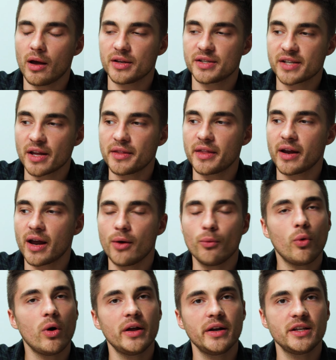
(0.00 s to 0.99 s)
something I
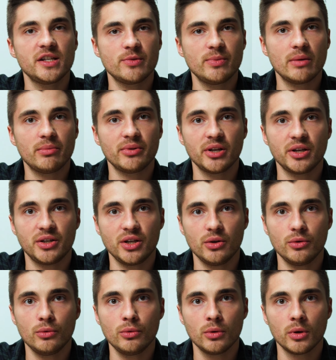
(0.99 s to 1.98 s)
wanted to be able to
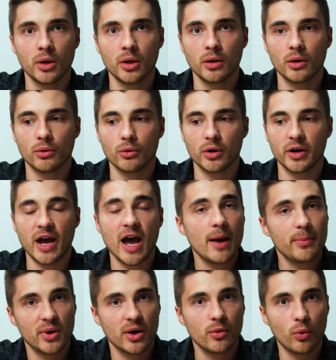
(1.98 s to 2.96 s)
do or an
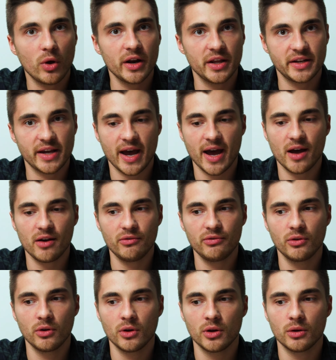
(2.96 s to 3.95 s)
app I wanted to
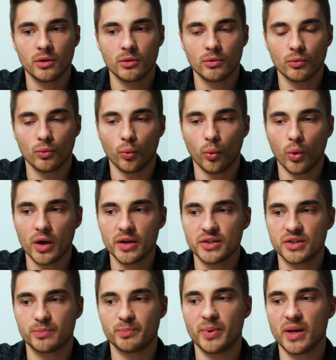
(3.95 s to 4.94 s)
have
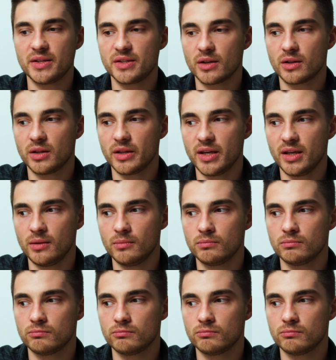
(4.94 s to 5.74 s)
was basically